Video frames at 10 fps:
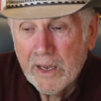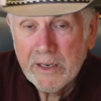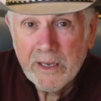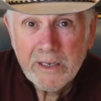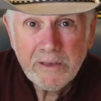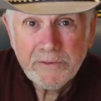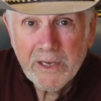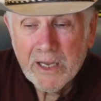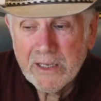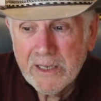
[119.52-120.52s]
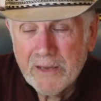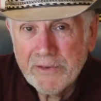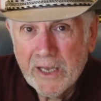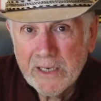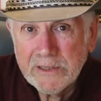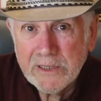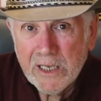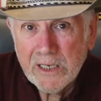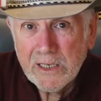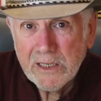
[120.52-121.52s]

And then you've got Afghanistan.